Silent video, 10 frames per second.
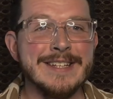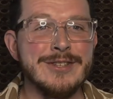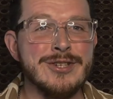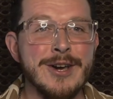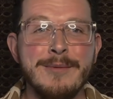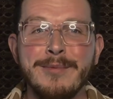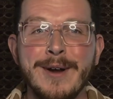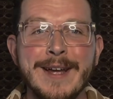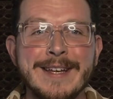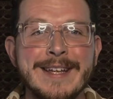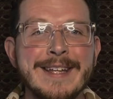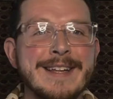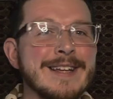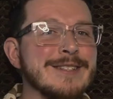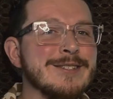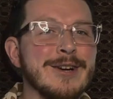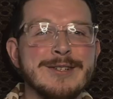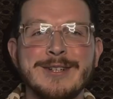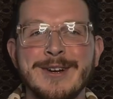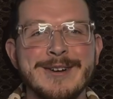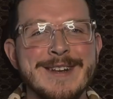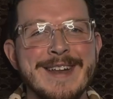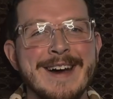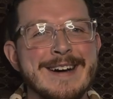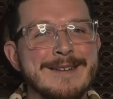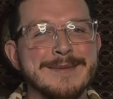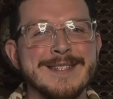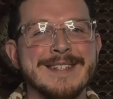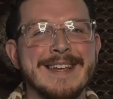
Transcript: jump right in and start turning knobs.